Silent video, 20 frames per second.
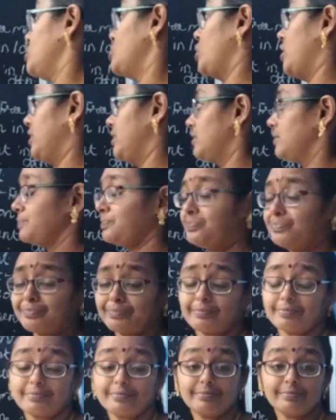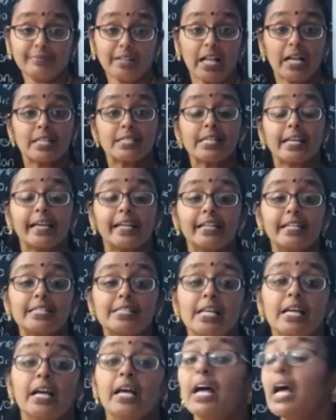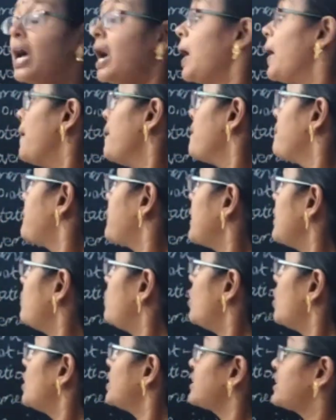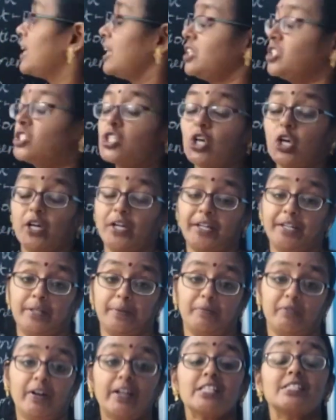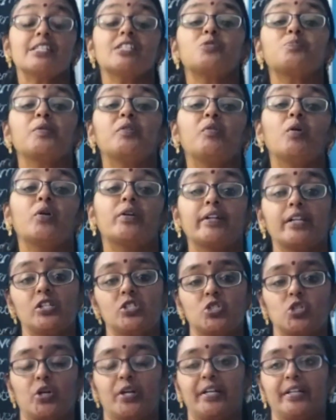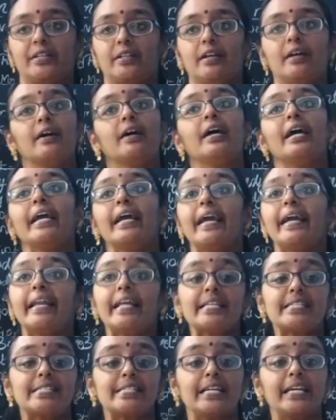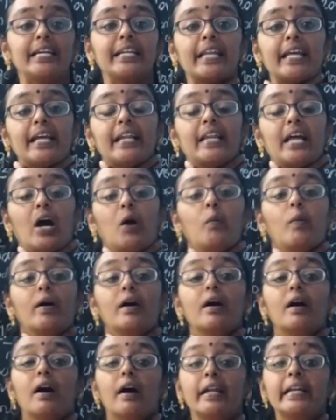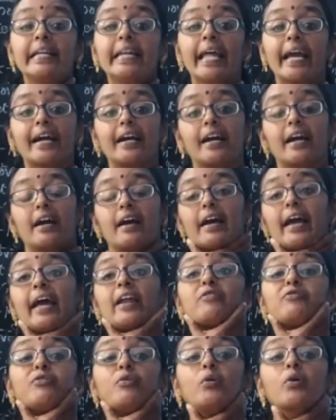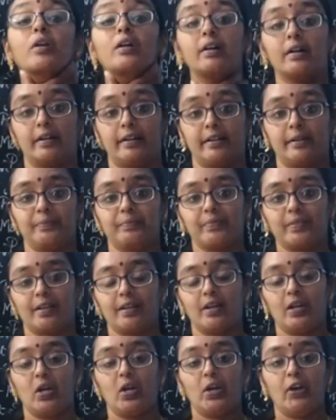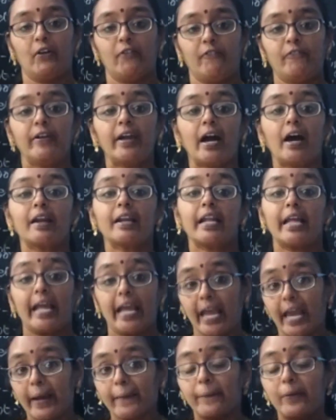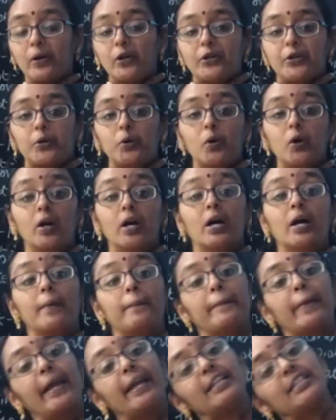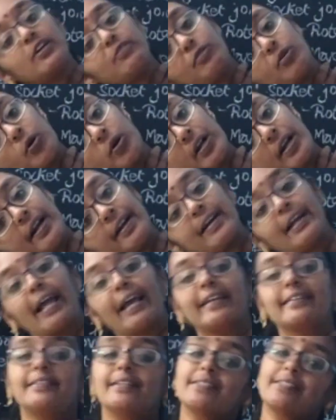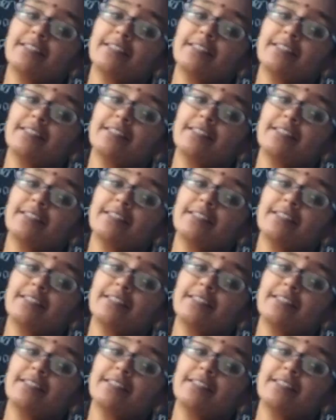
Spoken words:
joint. Second is pivotal joint. What is this pivotal joint? It is seen in our neck and forehead. We are able to make the forehead like this,